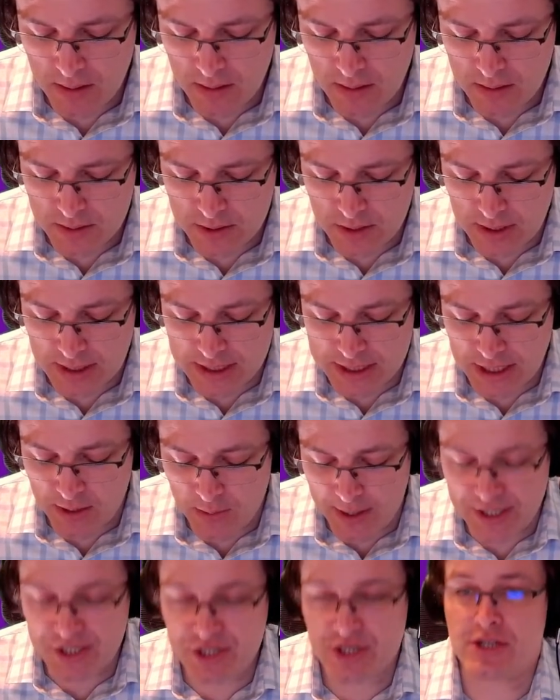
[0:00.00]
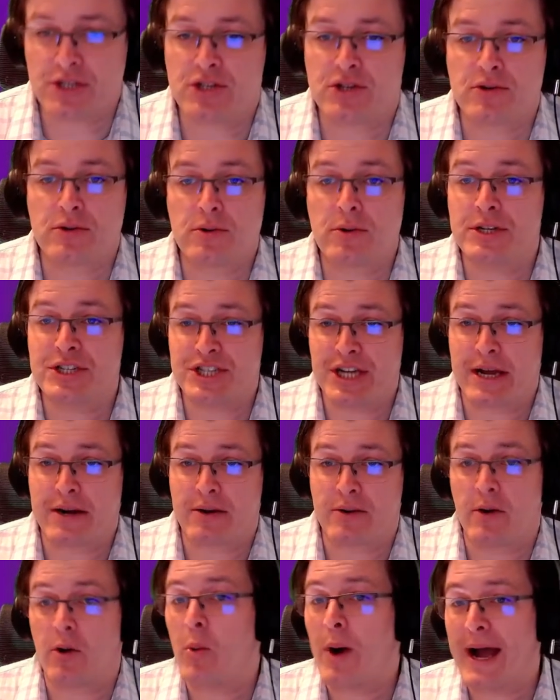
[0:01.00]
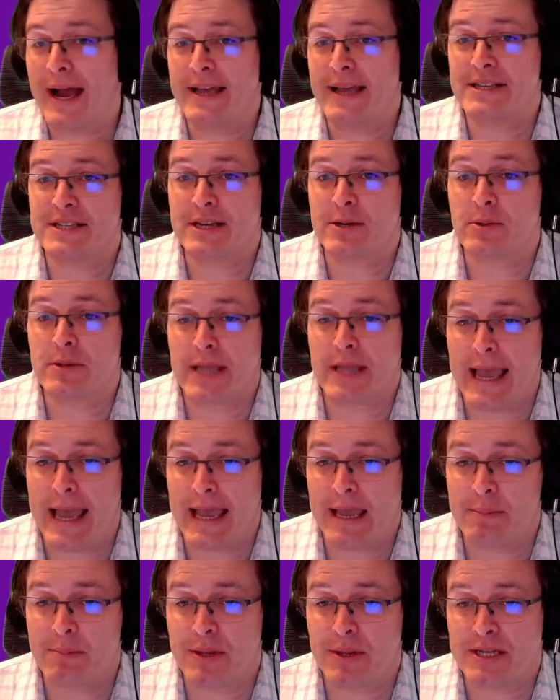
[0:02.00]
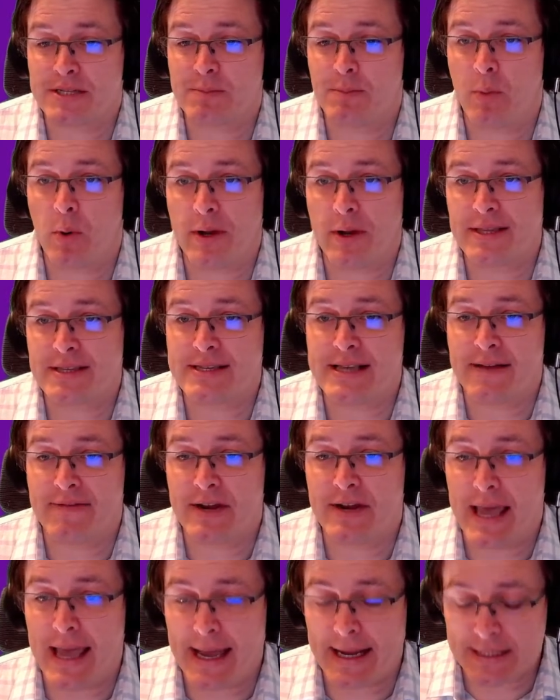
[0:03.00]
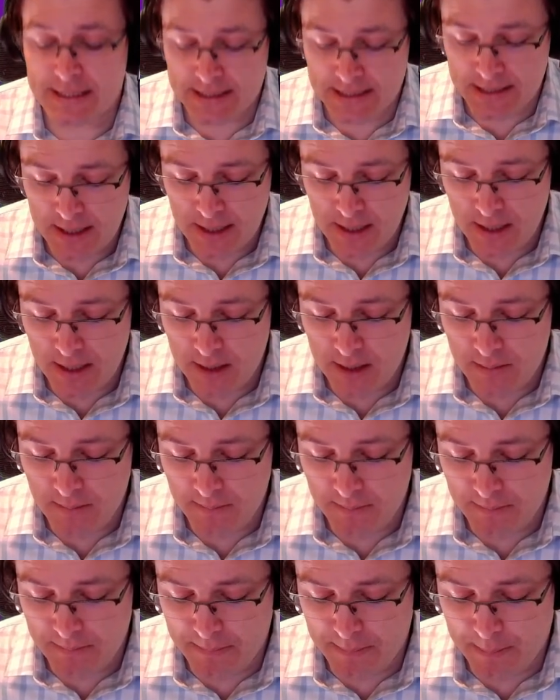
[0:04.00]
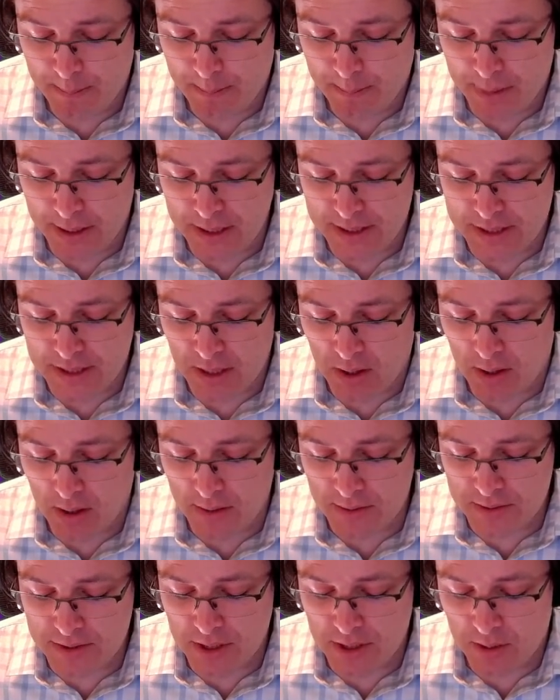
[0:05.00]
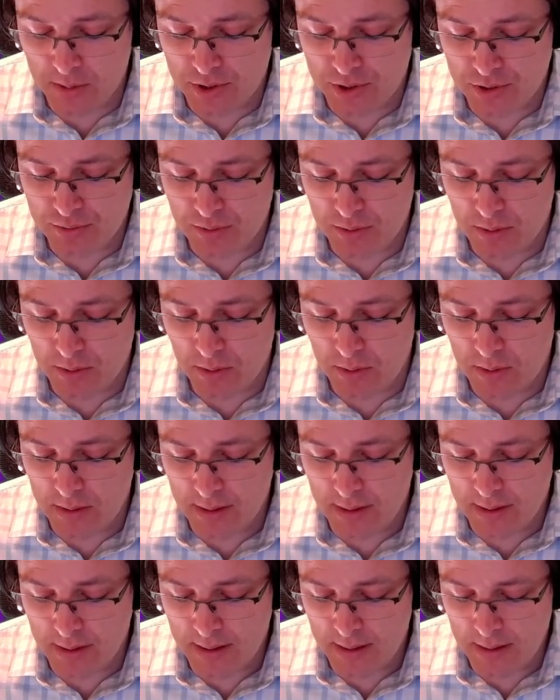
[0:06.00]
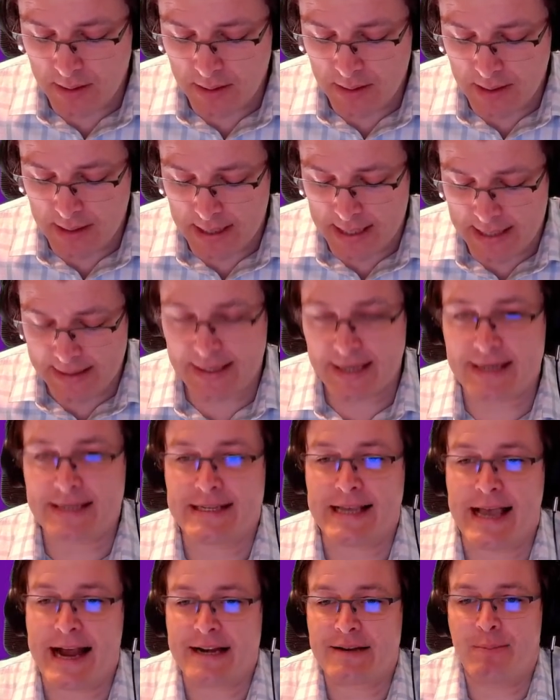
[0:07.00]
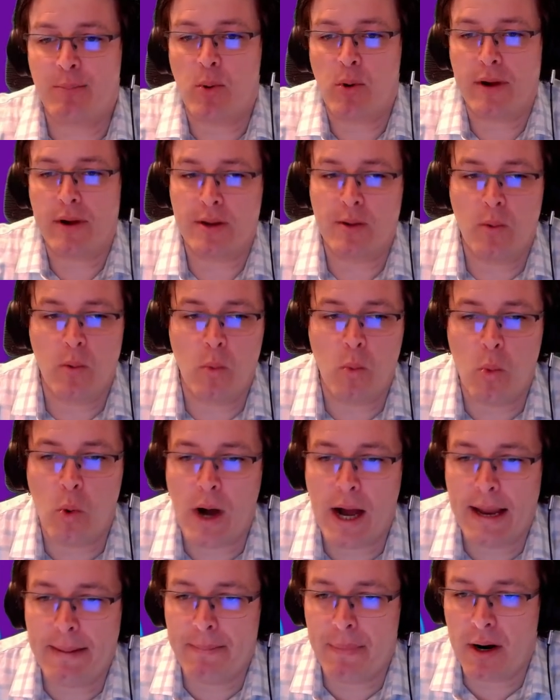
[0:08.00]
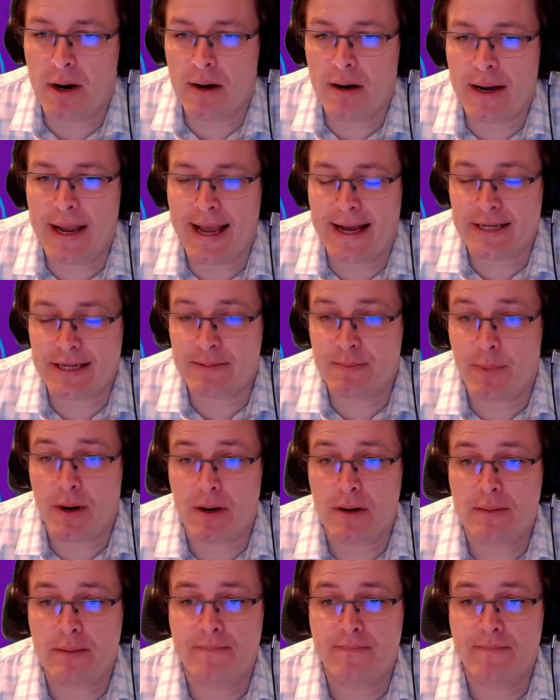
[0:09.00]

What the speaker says: So this equation is true in general. Y is equal to a plus 0.7x. But it's also true at the exact point y bar x bar.